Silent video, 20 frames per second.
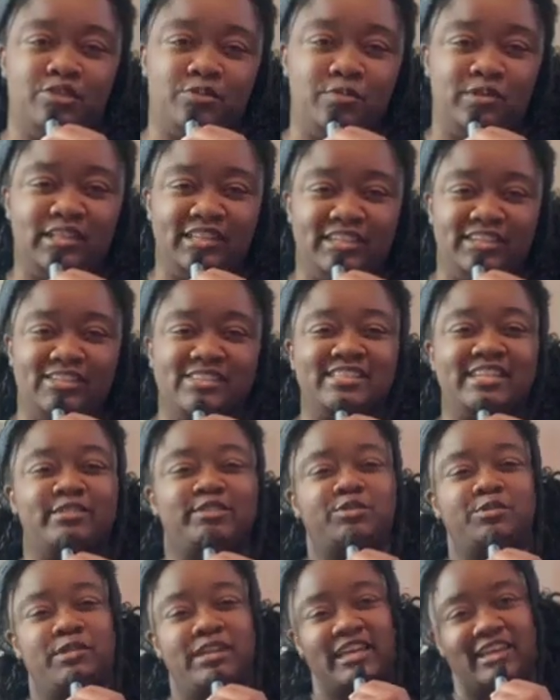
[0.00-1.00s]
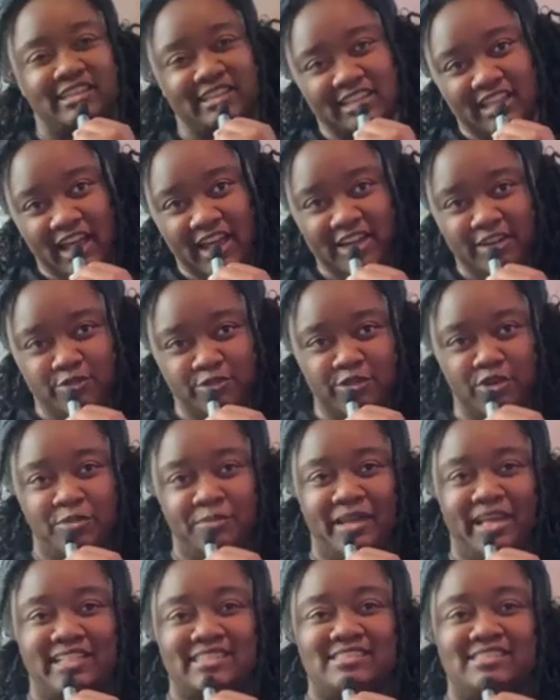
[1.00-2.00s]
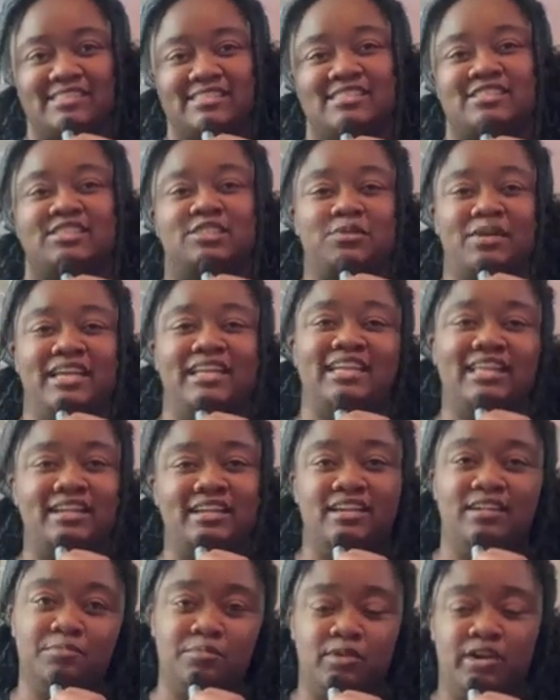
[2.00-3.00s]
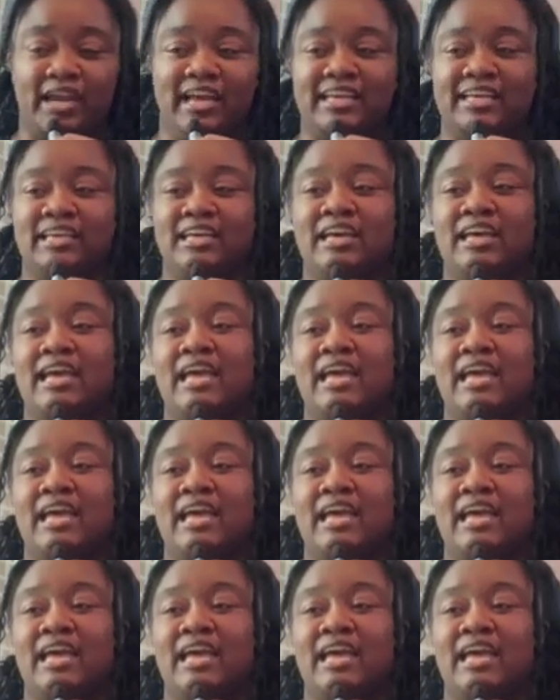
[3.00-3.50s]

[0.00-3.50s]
thrillers. I was reading a lot of romances, so I needed a break.